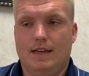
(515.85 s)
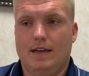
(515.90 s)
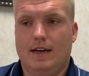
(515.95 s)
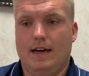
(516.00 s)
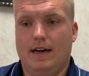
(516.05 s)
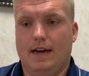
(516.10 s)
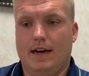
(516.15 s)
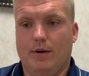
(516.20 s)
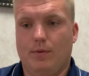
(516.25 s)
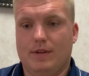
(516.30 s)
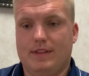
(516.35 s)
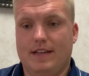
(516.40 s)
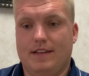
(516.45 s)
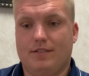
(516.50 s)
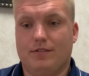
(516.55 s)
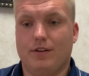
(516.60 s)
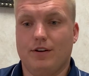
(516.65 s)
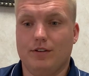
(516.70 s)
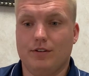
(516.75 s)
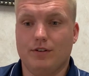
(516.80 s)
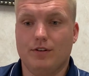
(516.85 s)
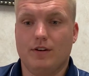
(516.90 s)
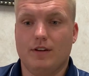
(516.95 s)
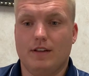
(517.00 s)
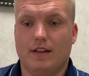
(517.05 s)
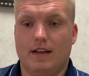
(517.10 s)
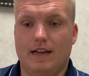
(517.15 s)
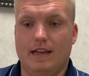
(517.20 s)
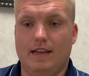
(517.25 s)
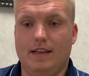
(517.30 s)
What that's going to look
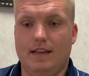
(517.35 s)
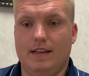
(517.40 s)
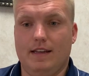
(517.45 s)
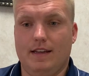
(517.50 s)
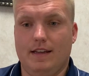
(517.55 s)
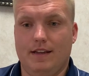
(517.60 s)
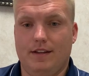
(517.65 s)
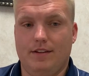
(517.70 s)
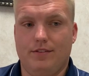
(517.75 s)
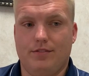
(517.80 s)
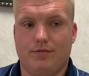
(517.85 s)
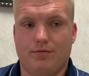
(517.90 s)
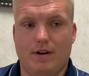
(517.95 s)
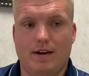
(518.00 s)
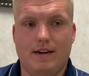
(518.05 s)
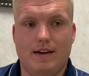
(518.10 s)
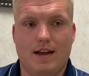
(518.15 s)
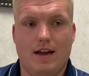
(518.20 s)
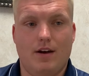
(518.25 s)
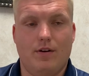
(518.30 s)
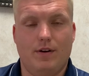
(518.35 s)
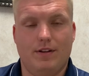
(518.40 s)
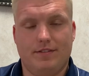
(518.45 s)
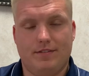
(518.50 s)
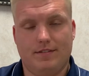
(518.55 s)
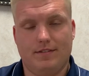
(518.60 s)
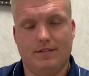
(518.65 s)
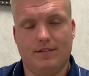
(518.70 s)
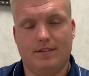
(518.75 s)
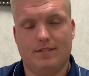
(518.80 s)
like is right now
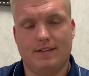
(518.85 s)
it's